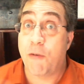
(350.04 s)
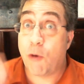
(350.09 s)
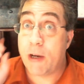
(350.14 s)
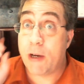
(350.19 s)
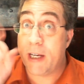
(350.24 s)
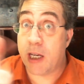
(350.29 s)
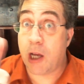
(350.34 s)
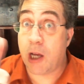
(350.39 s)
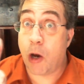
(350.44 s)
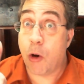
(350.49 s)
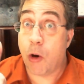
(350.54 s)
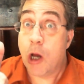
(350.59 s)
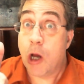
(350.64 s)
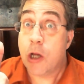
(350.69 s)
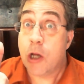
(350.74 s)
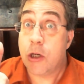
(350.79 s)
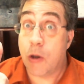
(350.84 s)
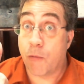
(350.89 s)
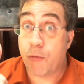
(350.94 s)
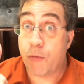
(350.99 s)
you go,
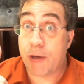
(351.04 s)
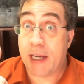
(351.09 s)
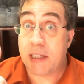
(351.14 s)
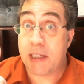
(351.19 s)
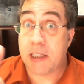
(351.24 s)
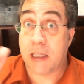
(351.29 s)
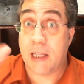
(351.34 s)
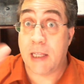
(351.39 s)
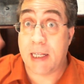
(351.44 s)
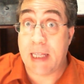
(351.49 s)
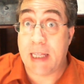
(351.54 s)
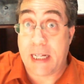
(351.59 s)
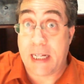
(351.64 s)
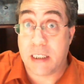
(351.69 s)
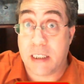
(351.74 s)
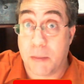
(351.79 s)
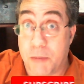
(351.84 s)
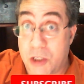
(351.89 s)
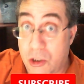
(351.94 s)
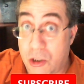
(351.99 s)
don't forget to click
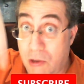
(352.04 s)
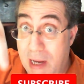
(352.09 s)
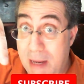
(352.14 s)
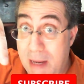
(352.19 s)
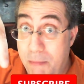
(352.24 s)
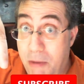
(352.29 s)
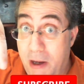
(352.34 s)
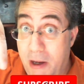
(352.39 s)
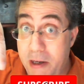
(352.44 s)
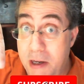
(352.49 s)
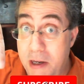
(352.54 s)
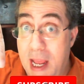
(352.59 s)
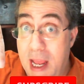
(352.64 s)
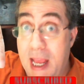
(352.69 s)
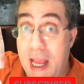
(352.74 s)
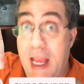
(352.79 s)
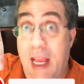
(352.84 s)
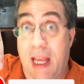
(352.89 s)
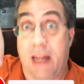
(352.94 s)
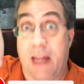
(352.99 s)
that subscribe button
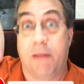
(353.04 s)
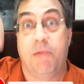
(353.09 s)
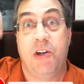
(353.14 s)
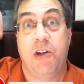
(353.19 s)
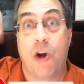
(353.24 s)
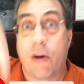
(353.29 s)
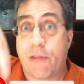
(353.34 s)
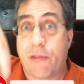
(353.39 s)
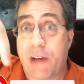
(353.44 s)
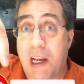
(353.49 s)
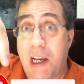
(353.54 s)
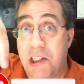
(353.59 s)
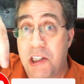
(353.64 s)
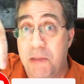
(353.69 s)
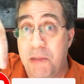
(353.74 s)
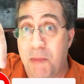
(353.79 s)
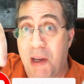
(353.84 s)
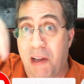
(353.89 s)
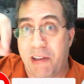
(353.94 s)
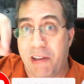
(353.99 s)
and
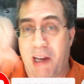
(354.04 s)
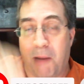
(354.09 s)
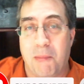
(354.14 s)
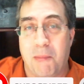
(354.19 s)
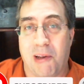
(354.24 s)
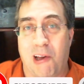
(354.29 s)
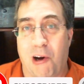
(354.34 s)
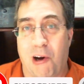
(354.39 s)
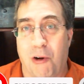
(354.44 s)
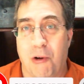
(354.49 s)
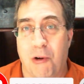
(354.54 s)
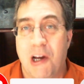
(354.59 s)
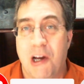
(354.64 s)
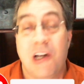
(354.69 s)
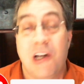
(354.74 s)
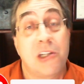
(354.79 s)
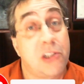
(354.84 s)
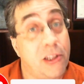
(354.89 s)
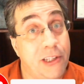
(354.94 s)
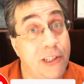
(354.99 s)
notification bell down below
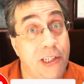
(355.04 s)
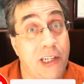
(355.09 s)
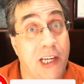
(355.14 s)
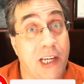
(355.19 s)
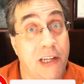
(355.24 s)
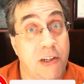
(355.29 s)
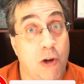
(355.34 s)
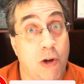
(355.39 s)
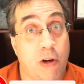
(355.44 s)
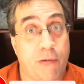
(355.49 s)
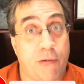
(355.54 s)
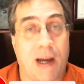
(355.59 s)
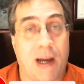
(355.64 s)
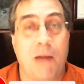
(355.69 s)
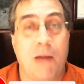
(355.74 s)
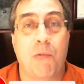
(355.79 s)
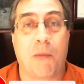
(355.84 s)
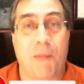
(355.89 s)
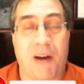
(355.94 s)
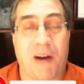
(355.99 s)
so that you get
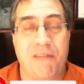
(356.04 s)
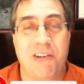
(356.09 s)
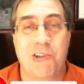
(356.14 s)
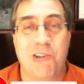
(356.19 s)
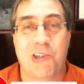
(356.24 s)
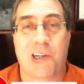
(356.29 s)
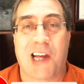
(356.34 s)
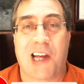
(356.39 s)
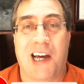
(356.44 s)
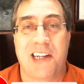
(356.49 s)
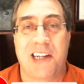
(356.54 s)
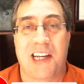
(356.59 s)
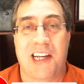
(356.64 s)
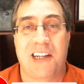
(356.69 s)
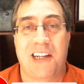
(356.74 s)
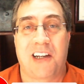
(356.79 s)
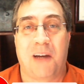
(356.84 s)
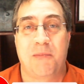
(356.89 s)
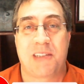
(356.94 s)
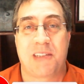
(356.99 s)
notified when my future
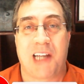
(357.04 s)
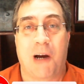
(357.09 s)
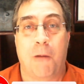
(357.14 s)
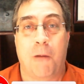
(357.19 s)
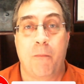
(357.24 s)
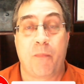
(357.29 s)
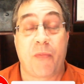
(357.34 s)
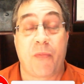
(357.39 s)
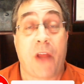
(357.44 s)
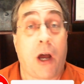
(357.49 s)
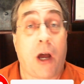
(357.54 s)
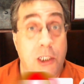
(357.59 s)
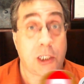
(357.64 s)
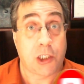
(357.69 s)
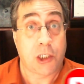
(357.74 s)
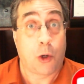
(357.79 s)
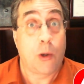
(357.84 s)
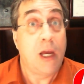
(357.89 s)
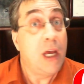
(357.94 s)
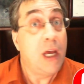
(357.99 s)
content comes out.
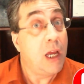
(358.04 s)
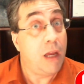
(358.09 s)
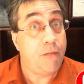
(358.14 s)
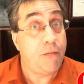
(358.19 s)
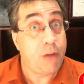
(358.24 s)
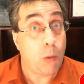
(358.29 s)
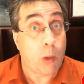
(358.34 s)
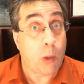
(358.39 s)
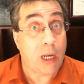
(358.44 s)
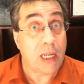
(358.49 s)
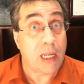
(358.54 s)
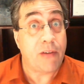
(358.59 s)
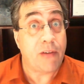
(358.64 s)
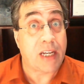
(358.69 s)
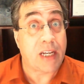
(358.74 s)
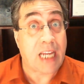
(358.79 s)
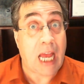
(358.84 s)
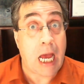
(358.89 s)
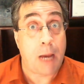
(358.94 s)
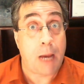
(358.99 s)
Also, if you want to leave a
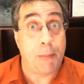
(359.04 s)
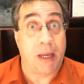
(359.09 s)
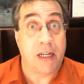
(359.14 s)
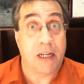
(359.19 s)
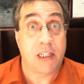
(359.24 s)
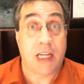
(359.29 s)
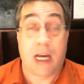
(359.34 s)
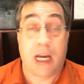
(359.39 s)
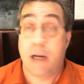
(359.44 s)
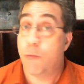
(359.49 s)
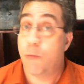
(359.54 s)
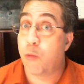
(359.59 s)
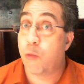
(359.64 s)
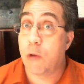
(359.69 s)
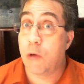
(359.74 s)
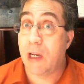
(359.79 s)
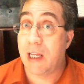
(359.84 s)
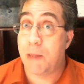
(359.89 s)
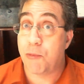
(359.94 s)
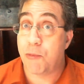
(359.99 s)
comment, I'd
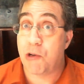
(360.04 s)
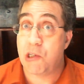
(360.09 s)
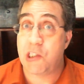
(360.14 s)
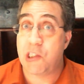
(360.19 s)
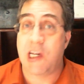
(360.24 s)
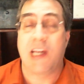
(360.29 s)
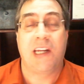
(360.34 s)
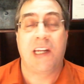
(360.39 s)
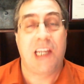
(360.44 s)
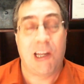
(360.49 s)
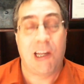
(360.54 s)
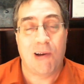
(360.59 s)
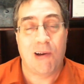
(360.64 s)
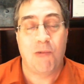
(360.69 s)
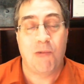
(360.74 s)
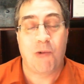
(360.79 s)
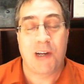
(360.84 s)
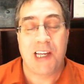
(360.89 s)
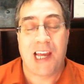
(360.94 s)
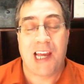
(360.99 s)
really appreciate
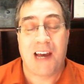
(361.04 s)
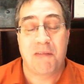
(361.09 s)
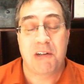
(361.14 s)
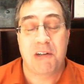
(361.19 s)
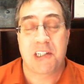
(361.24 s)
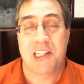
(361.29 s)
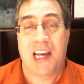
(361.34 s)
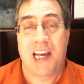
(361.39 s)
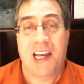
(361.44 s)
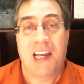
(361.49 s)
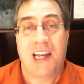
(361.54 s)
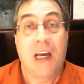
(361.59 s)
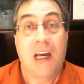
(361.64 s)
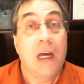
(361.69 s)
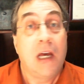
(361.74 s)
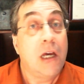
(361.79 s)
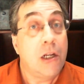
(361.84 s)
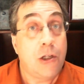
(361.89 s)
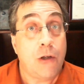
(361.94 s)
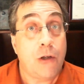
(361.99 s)
hearing what you have to say.
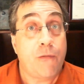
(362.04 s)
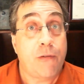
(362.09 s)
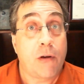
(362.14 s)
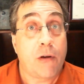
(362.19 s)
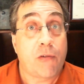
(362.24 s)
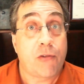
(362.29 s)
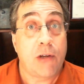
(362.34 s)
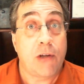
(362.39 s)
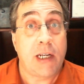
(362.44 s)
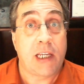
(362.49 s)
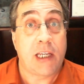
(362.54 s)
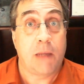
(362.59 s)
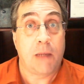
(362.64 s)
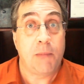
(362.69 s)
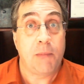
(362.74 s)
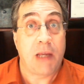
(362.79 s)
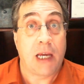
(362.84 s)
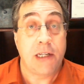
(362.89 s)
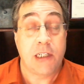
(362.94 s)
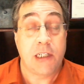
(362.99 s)
Do feel free to give
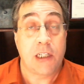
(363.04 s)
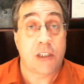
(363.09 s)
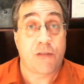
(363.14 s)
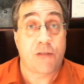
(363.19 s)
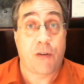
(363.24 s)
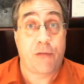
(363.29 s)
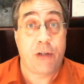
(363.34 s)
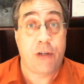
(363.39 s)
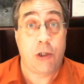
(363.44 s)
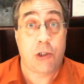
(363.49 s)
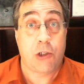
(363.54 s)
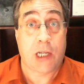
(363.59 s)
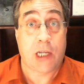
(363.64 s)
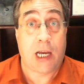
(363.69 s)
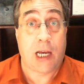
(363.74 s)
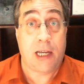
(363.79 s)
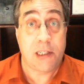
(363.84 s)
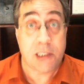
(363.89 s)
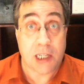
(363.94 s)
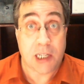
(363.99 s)
ideas for future
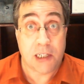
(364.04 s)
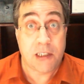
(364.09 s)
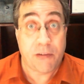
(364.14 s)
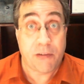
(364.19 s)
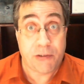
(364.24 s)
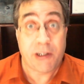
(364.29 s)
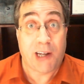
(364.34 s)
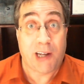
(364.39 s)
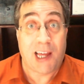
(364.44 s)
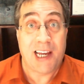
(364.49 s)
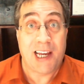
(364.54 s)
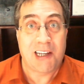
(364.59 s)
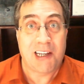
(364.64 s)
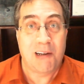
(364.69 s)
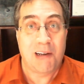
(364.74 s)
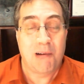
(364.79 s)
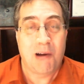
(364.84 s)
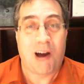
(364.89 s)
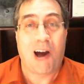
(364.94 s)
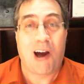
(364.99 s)
content if you'd like.
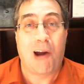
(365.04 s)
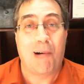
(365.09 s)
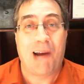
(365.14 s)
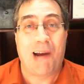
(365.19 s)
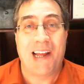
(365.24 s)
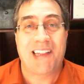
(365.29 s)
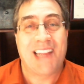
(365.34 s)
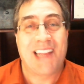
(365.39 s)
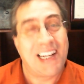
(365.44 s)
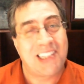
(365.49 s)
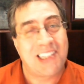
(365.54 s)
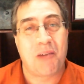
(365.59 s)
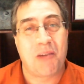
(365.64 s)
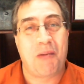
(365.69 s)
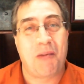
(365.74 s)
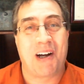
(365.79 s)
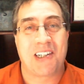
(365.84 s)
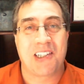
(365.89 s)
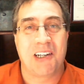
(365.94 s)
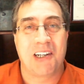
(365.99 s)
All right, thanks so
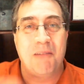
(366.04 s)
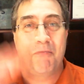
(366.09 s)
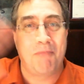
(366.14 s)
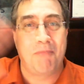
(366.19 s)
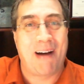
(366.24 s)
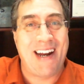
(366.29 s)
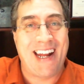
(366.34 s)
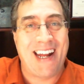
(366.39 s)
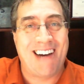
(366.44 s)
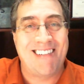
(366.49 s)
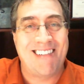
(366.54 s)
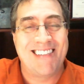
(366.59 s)
much. Bye now.